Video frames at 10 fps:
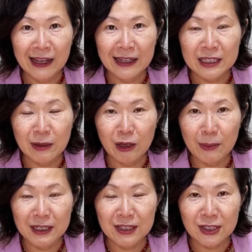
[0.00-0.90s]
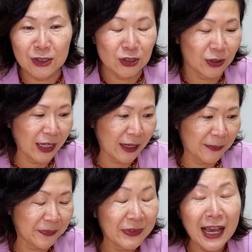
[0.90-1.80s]
it's a little bit disconcerting.
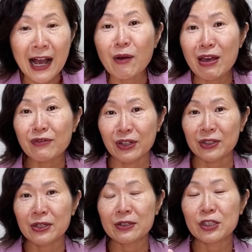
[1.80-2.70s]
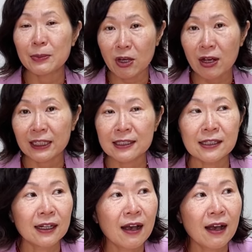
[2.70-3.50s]
However, to be honest,